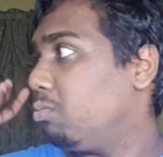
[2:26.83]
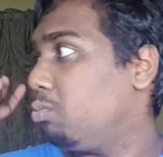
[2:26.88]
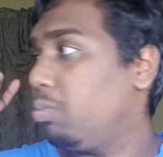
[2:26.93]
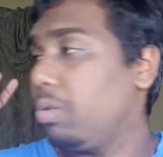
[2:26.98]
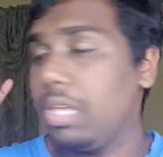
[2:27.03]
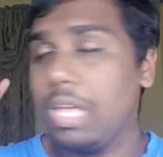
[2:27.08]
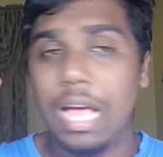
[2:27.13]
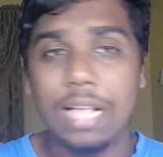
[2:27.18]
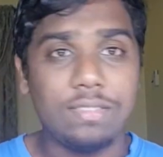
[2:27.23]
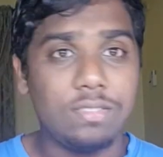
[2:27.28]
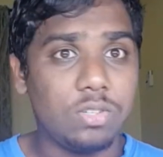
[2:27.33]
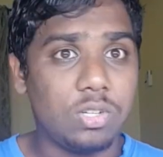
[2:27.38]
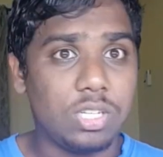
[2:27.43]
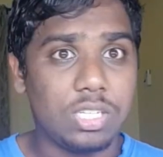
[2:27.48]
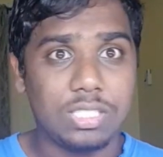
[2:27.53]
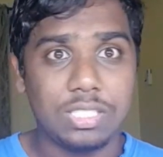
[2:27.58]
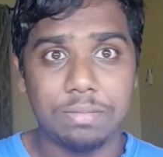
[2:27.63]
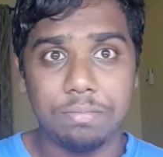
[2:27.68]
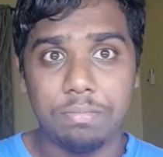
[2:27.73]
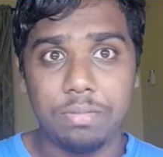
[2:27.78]
We had to
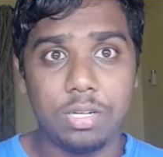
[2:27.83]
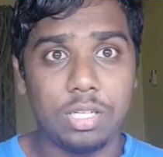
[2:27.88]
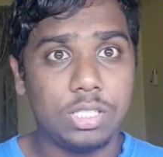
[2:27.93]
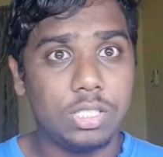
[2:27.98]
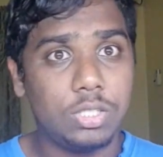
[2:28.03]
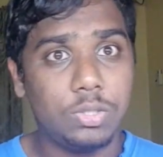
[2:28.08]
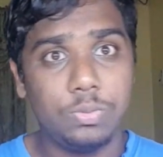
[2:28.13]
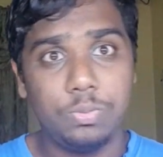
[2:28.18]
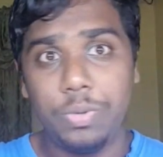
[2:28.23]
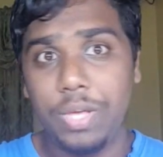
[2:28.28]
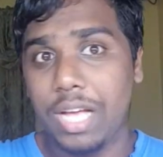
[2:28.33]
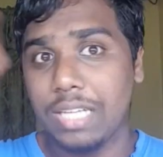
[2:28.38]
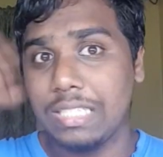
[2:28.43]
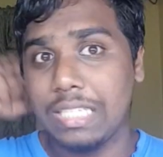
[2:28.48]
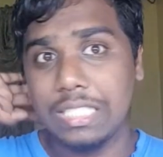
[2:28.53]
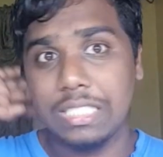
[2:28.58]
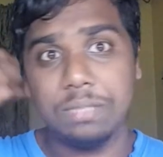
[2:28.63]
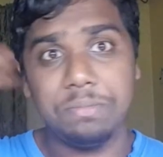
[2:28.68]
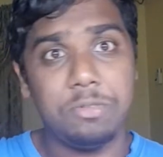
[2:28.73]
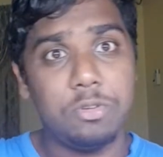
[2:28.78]
order some books, we had to
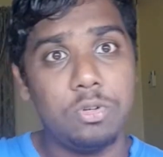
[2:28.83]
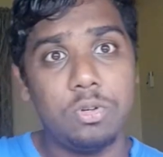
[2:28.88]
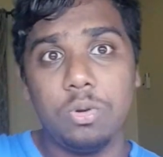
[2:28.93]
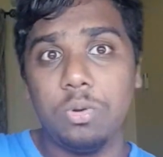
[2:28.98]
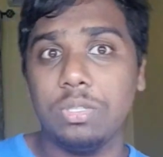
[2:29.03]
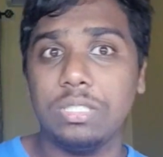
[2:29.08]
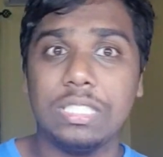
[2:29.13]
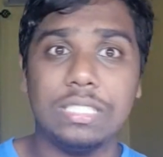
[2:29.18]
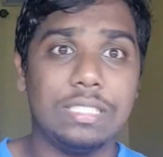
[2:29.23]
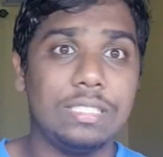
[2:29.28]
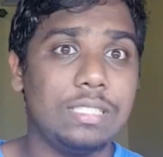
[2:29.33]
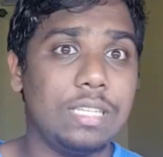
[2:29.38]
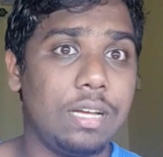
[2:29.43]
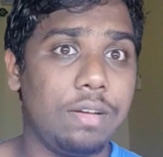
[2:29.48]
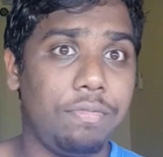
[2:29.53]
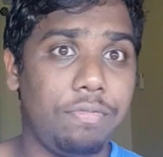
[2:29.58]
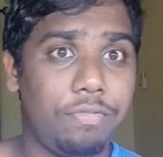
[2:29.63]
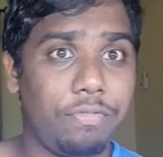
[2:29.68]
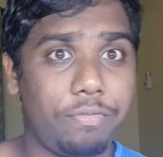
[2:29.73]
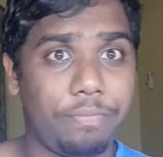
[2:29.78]
get some new clothes and stuff.